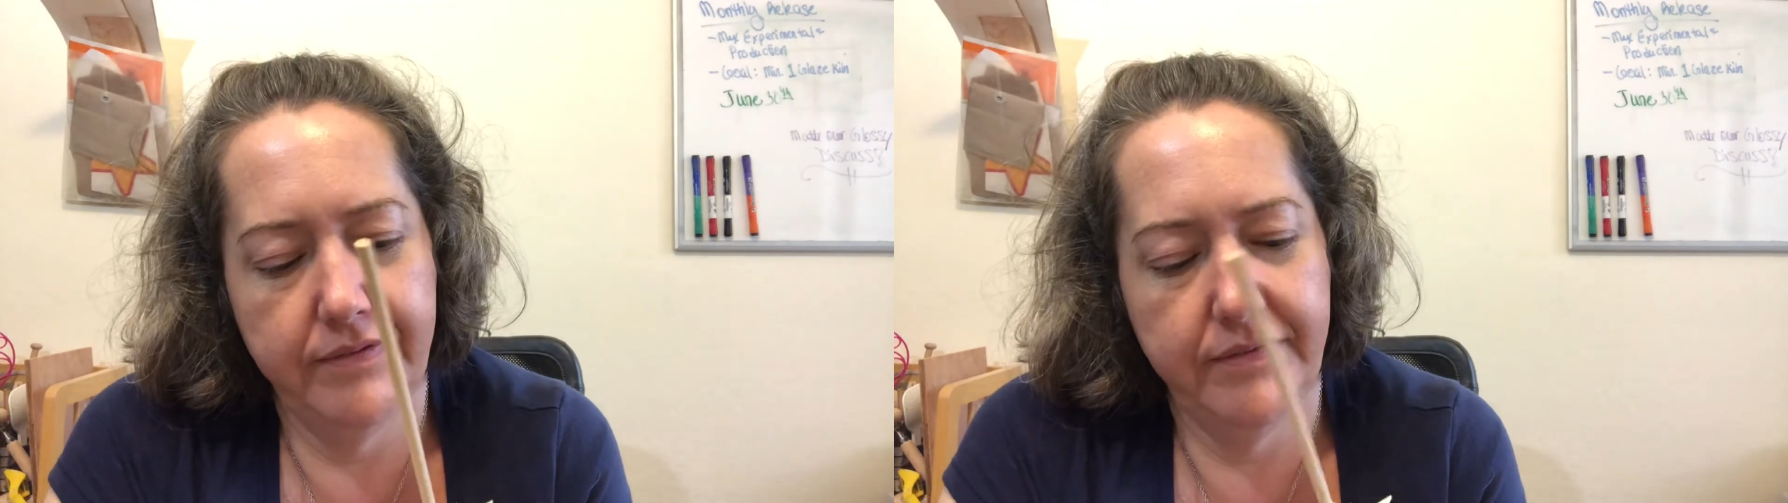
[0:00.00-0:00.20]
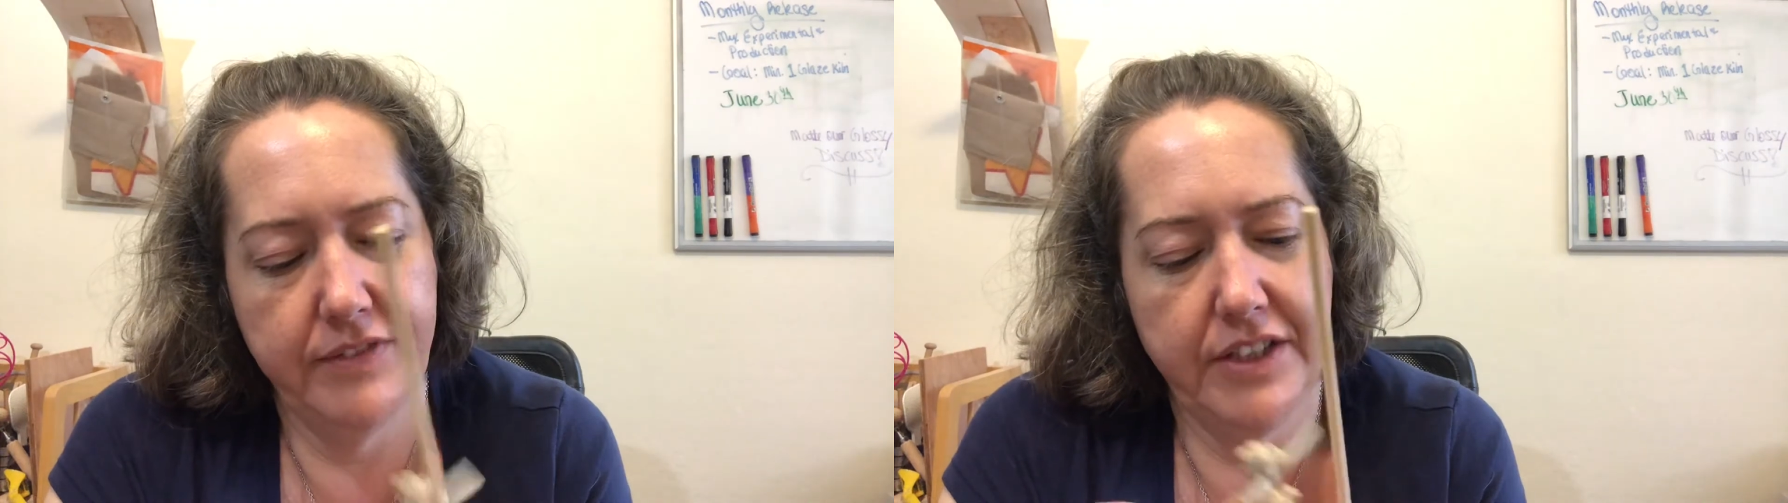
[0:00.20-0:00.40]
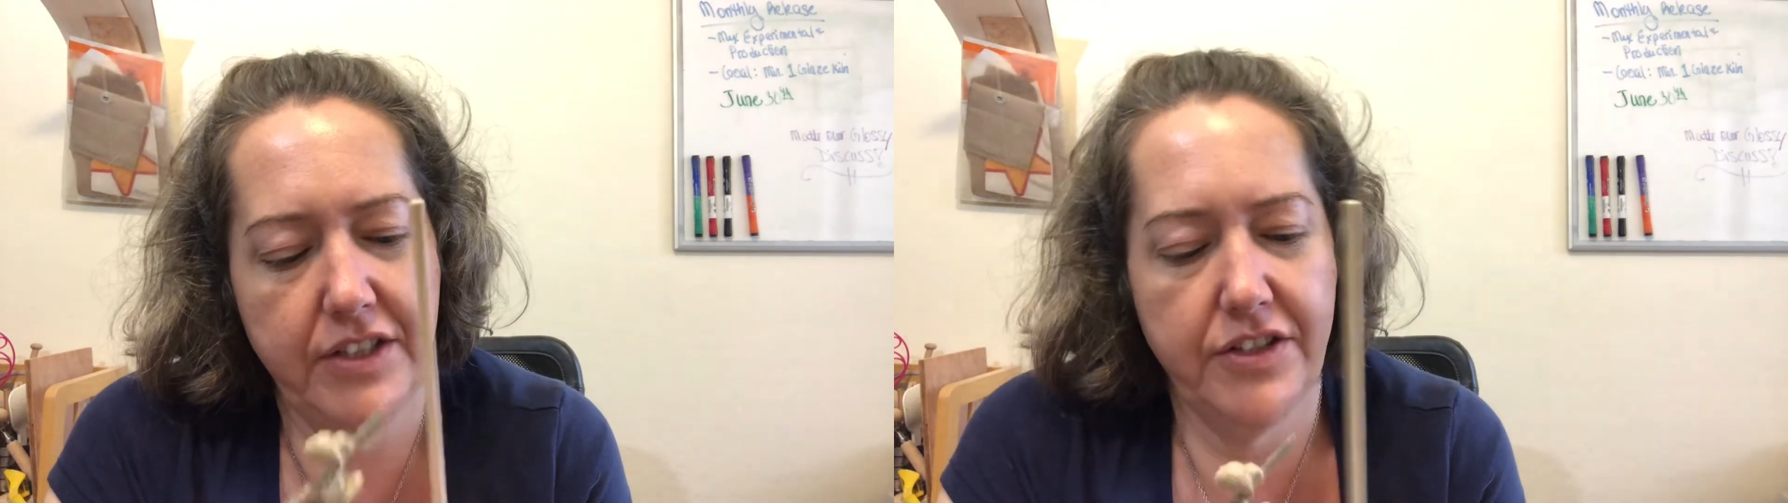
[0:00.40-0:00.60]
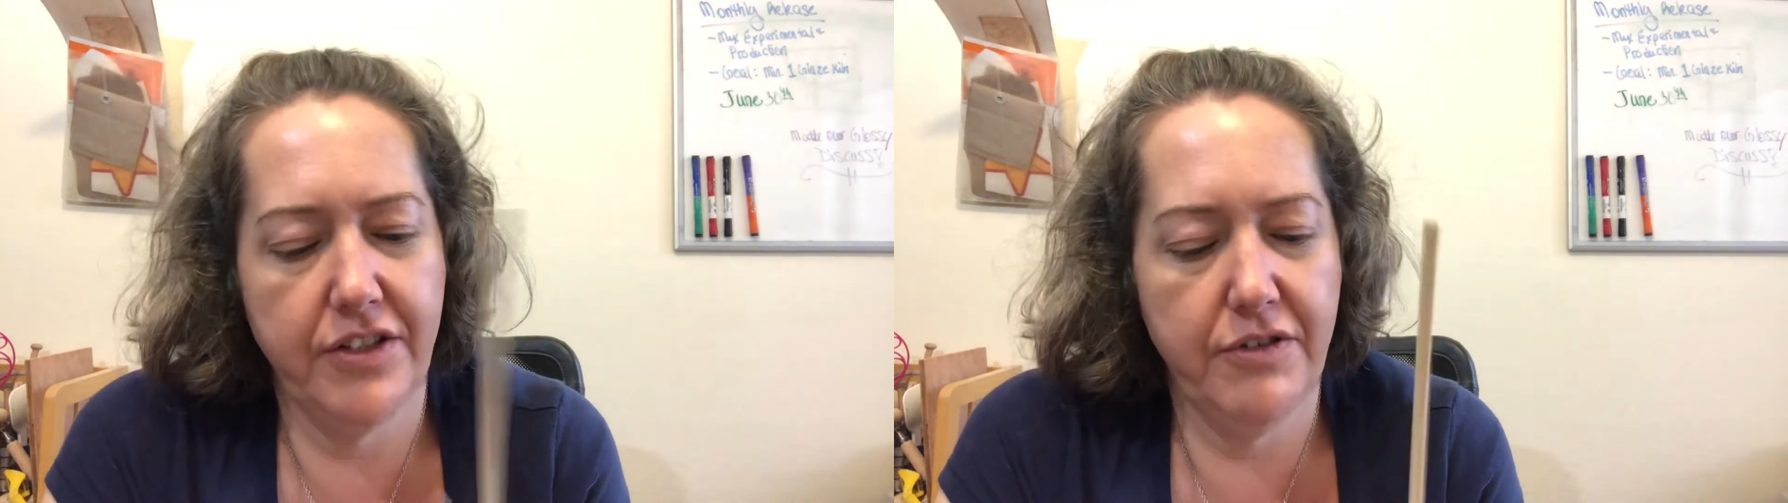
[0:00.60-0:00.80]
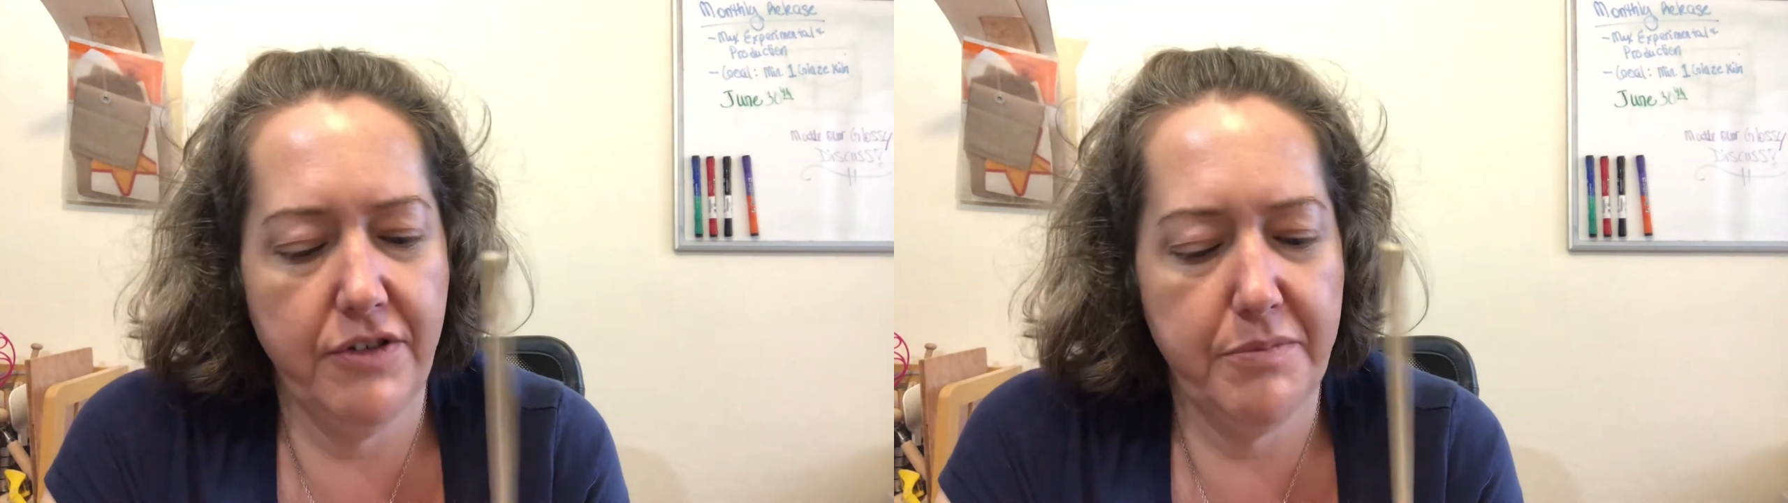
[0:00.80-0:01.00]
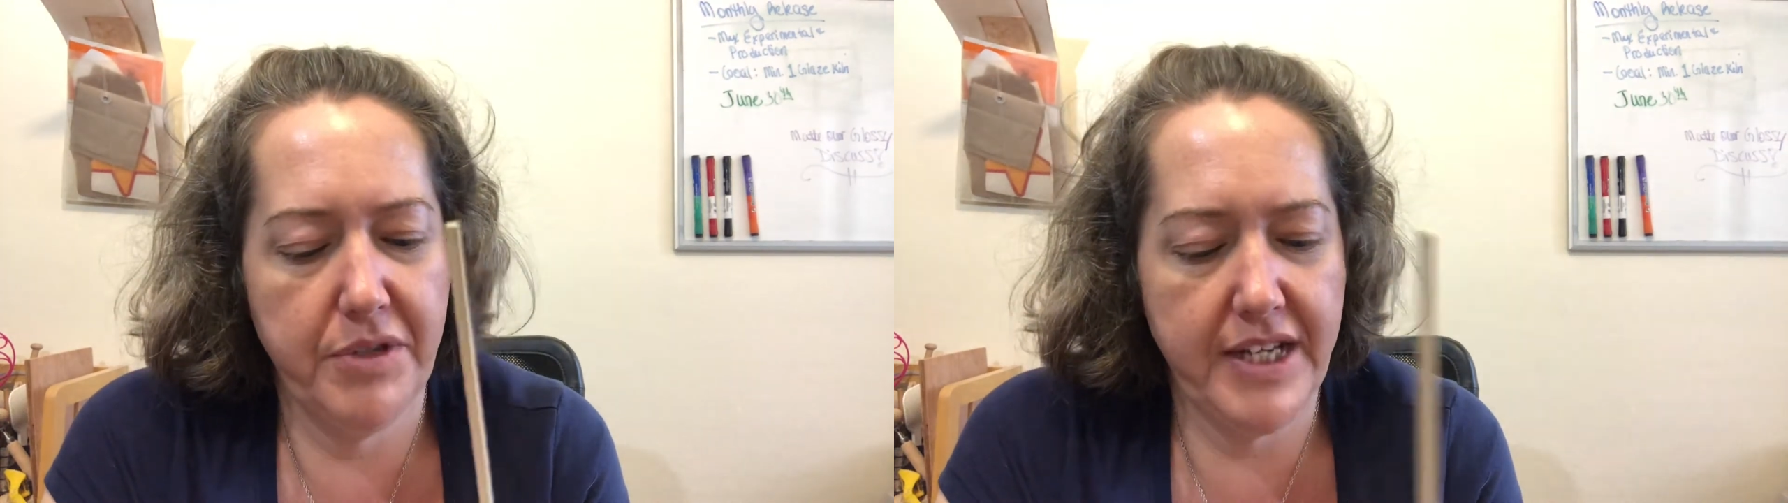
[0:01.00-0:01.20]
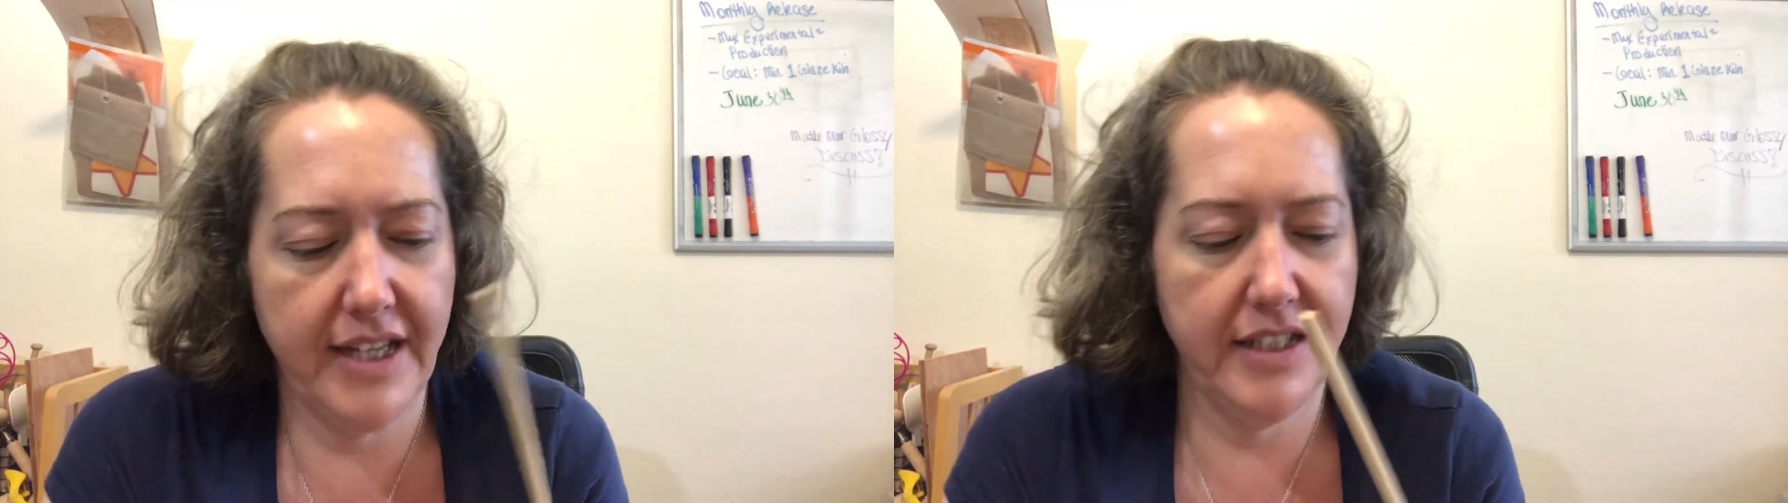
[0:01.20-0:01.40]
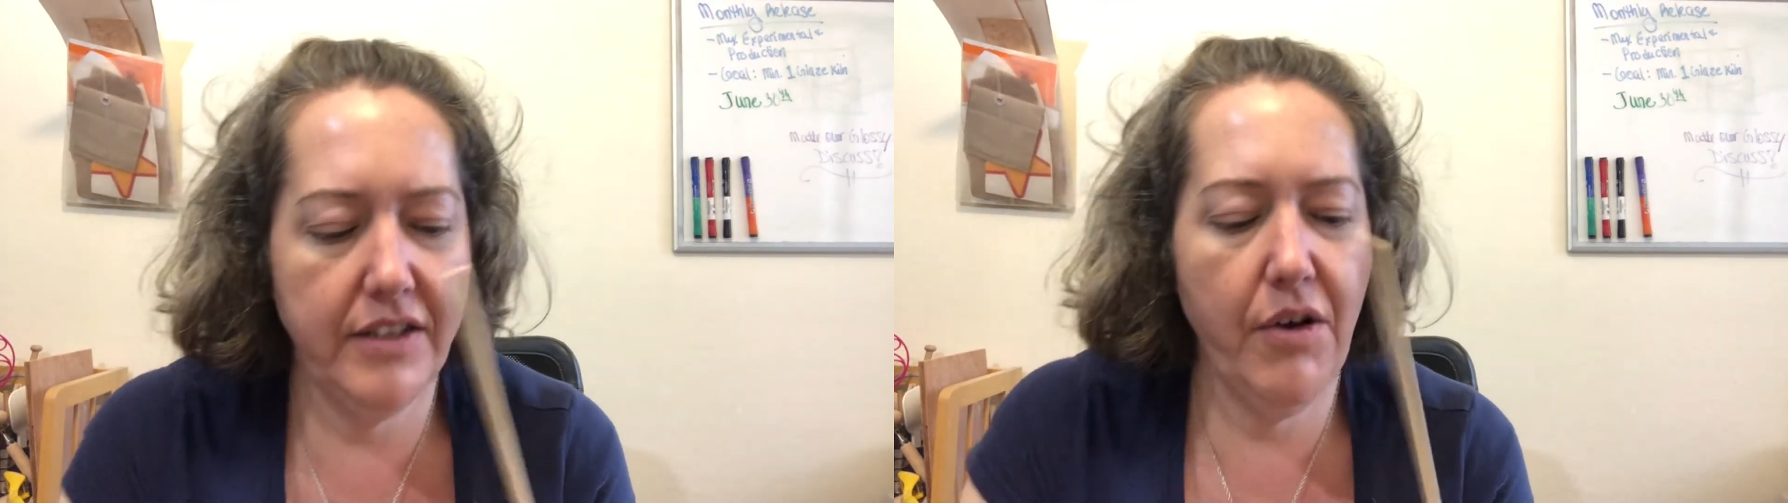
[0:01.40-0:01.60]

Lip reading: So the skewer is protecting the